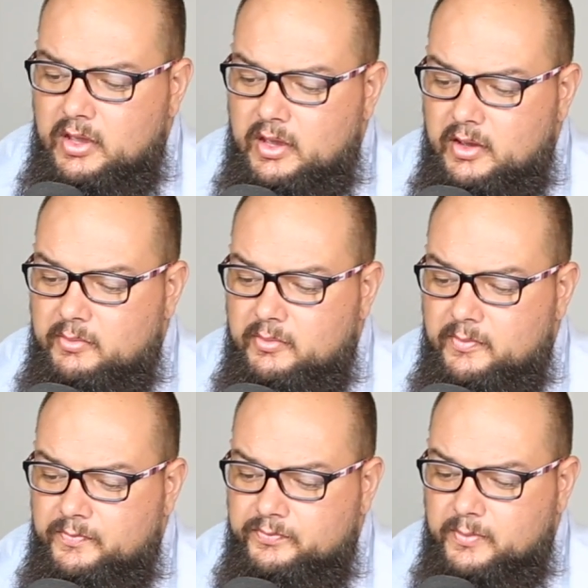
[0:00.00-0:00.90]

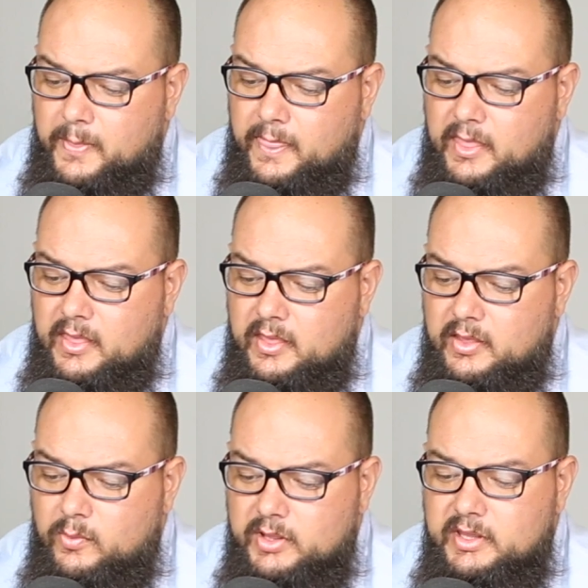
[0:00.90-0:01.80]
Um,
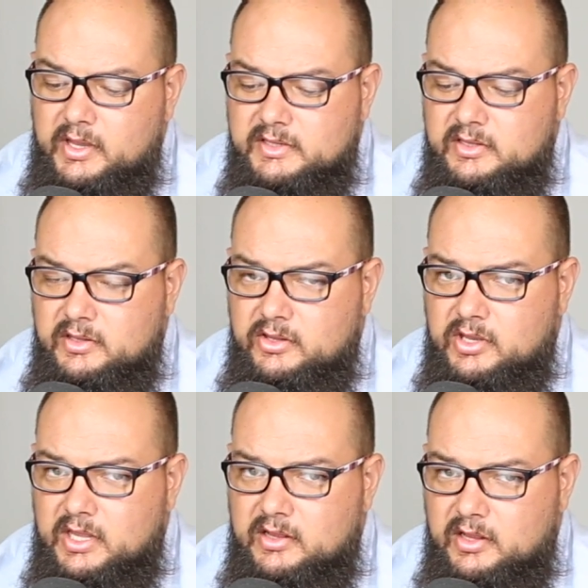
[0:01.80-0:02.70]
the one thing I still need
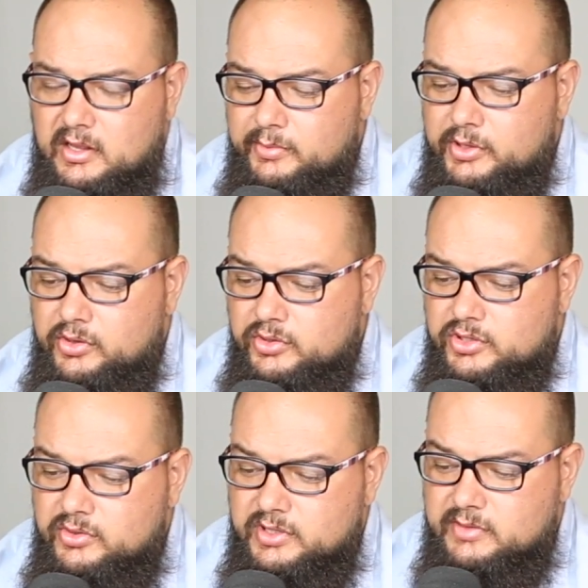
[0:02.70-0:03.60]
to get a little bit
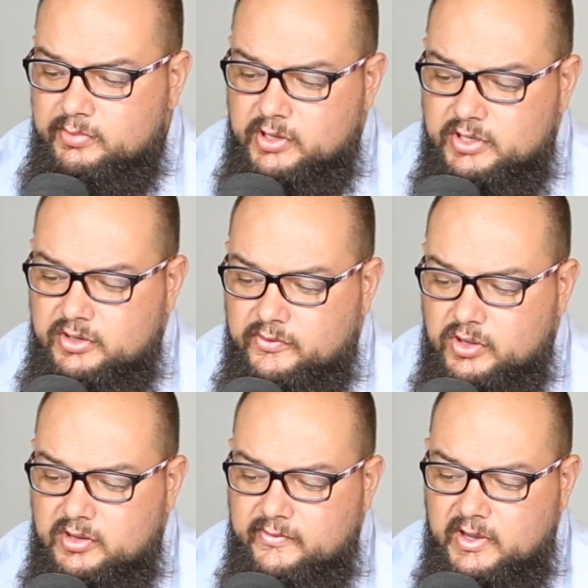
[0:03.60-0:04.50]
used to is because you've
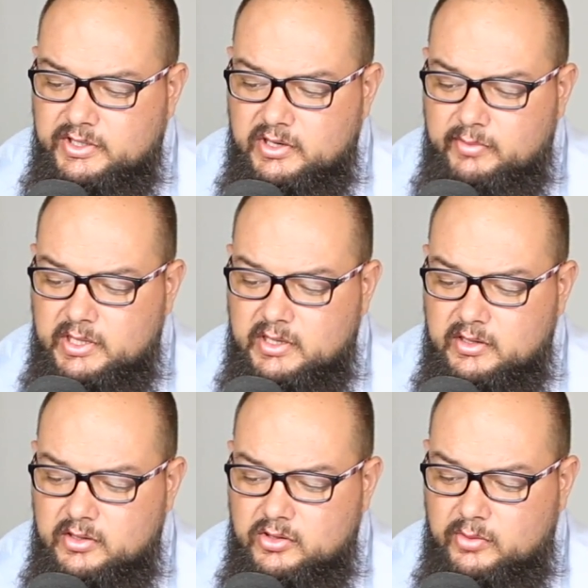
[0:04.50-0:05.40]
got the function button
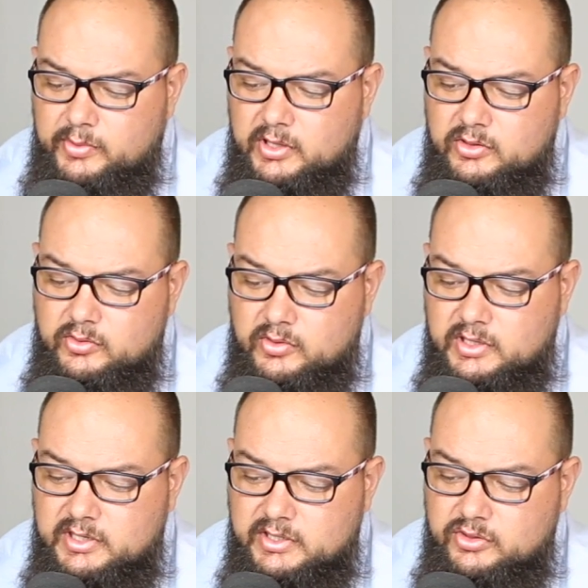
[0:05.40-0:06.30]
at the top here to
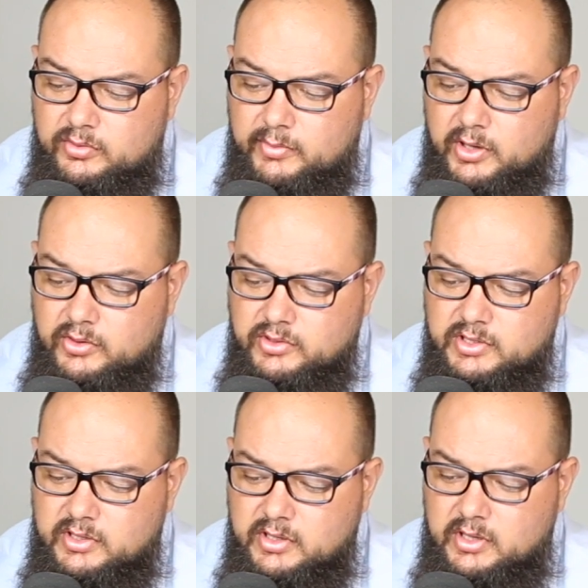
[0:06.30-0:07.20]
adjust your
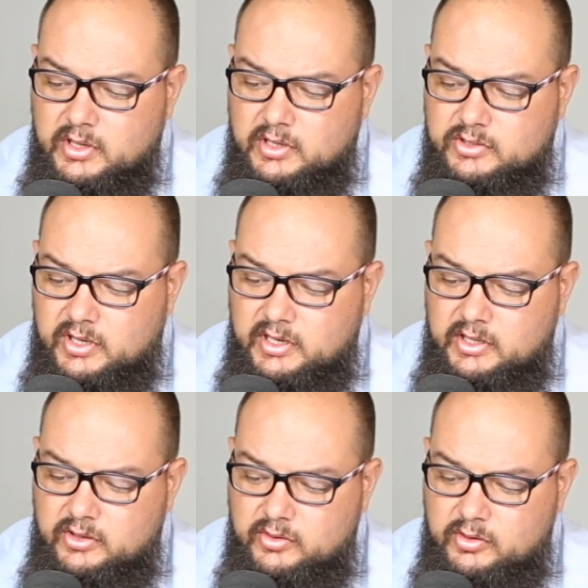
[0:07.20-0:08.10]
modes. So I
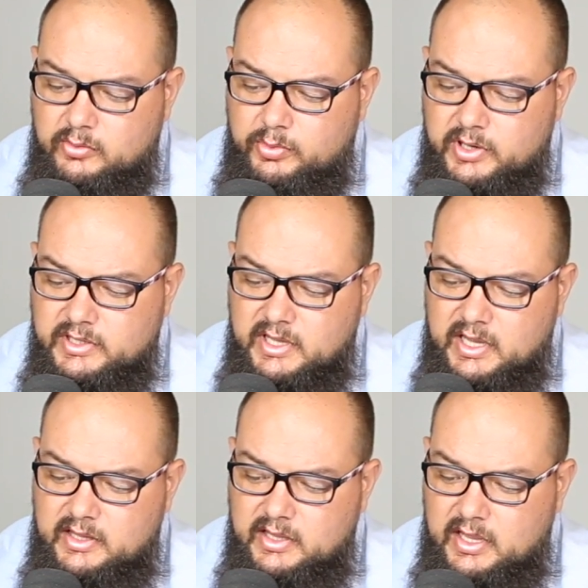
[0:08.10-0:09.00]
need you, you press
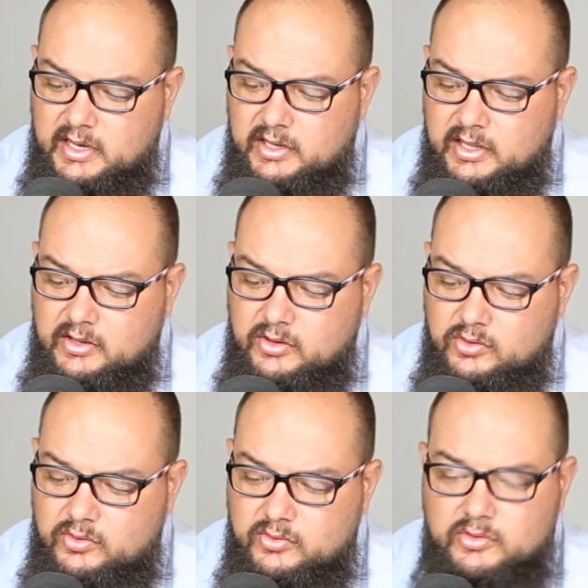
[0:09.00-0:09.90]
that and then
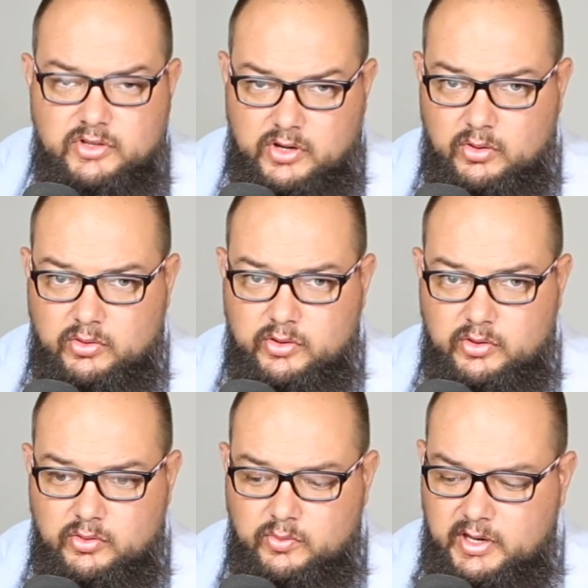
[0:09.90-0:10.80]
you scroll
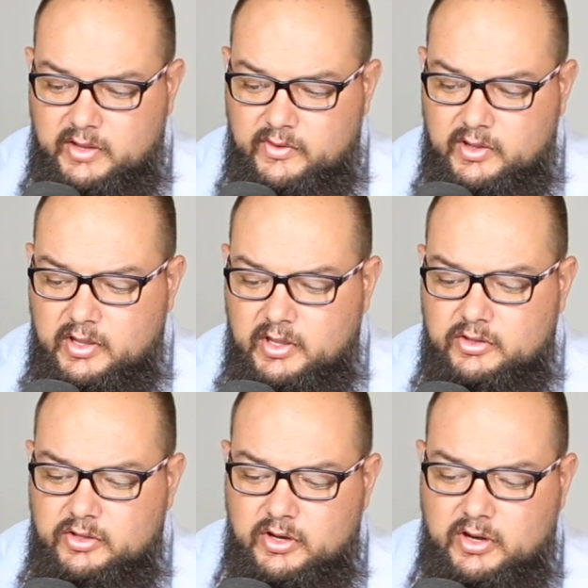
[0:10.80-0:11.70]
through whatever. So
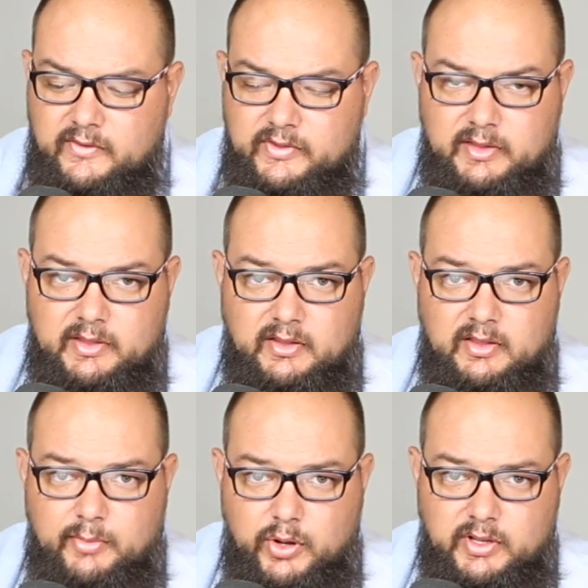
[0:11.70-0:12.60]
you don't have the,
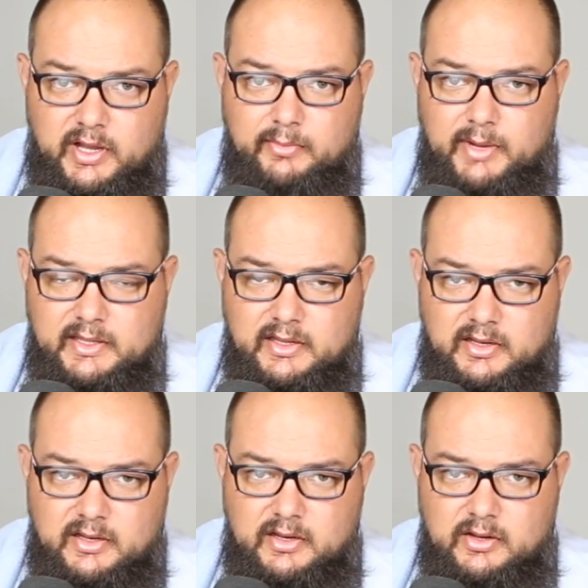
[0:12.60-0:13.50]
the mode dial
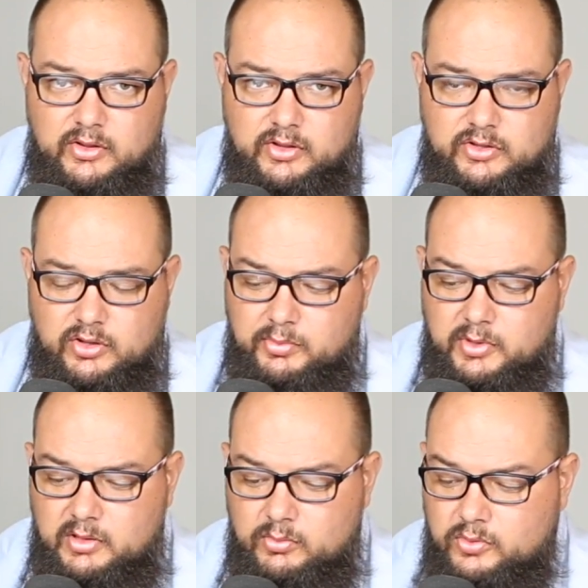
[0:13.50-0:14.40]
button on the top
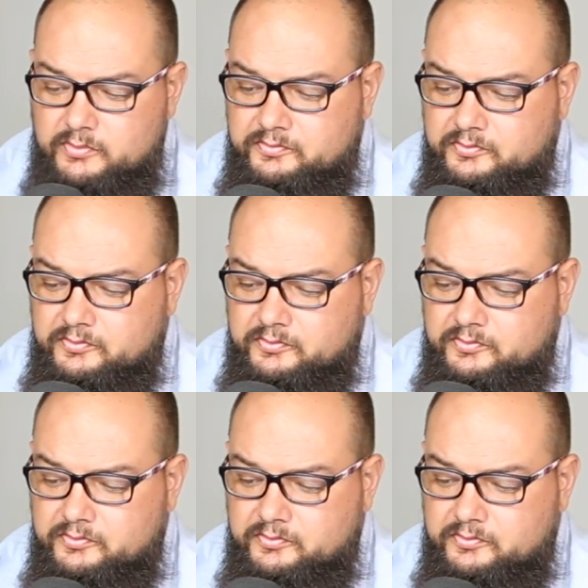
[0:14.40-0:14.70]
anymore.